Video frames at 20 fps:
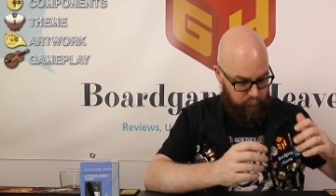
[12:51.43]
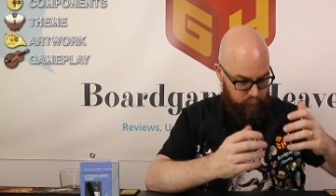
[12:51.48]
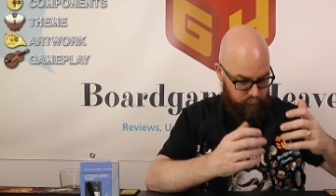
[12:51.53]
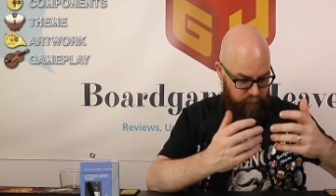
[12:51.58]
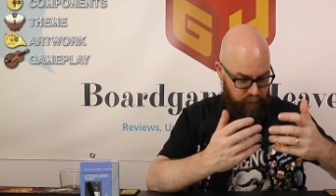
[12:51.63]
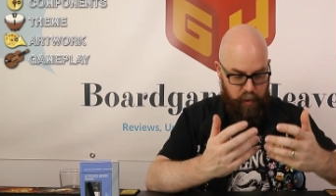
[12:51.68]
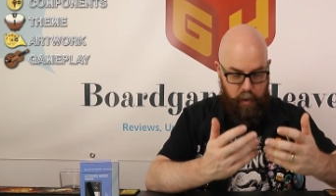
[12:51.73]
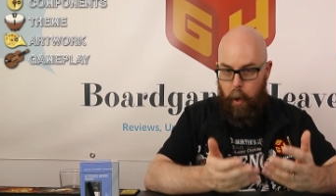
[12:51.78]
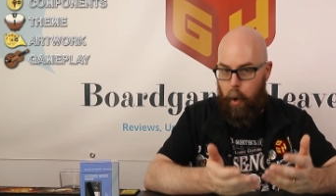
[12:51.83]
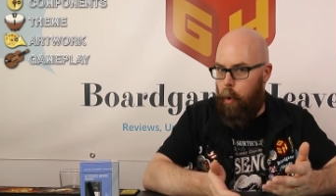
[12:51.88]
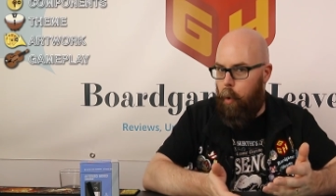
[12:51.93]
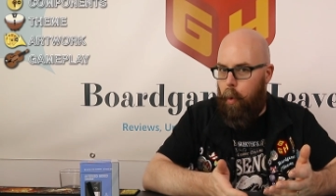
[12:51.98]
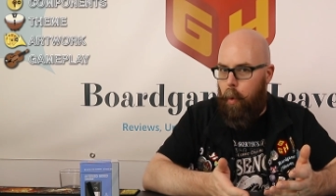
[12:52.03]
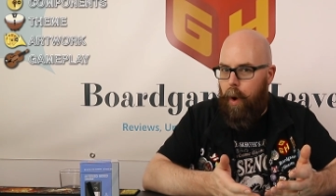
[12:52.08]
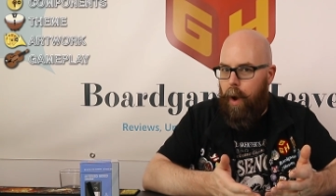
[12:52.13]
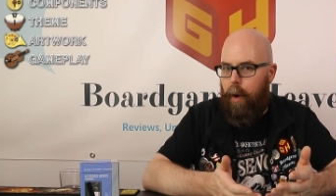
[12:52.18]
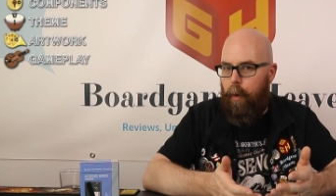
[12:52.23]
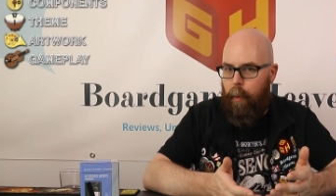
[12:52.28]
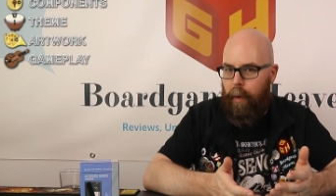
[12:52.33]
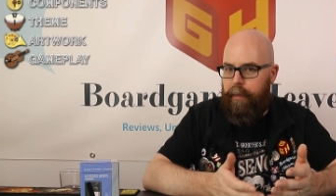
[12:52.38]

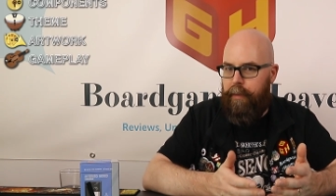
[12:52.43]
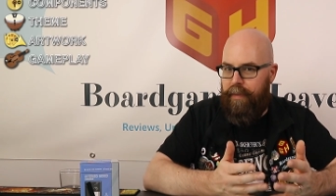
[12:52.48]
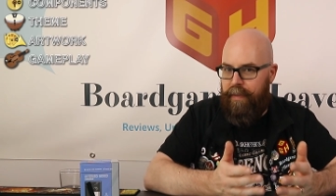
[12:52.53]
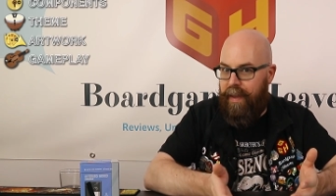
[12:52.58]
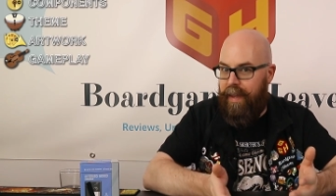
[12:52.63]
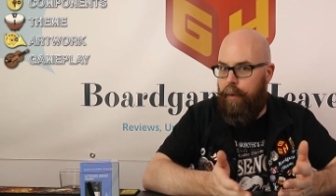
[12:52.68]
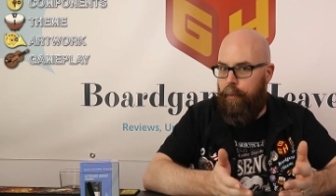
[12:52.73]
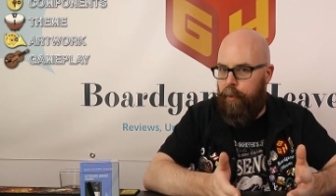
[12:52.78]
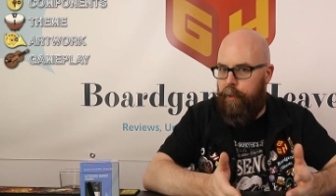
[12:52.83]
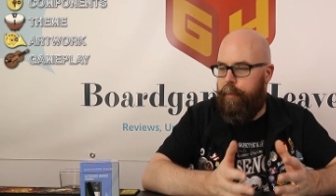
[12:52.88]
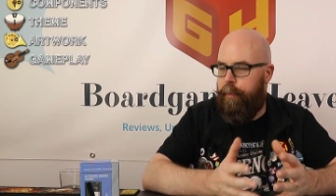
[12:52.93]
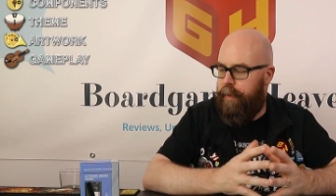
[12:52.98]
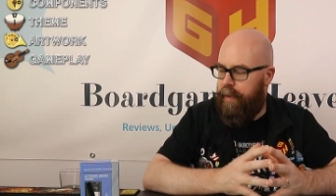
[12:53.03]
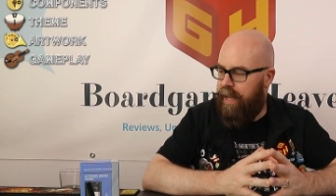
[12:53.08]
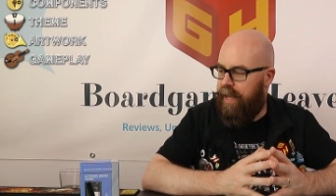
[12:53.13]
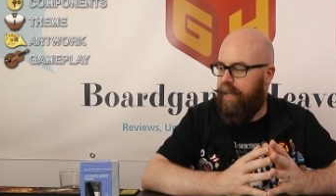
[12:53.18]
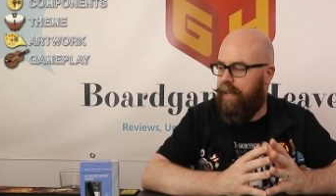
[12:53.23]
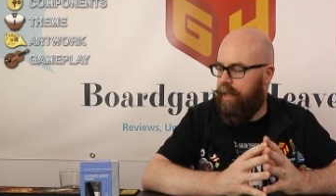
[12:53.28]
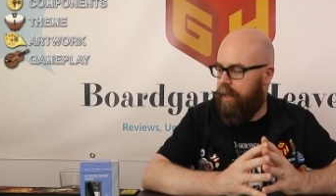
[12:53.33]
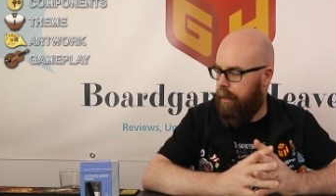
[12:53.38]
know what they would
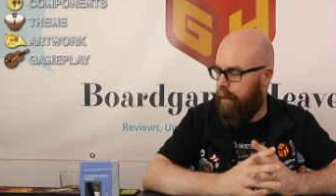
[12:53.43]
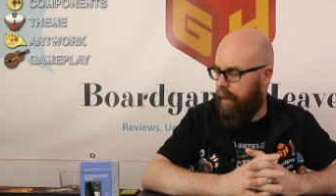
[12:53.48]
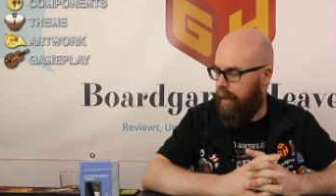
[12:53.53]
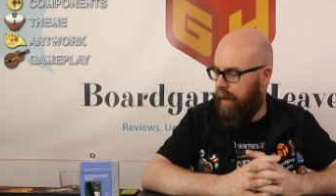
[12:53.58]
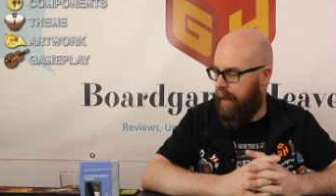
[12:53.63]
pick,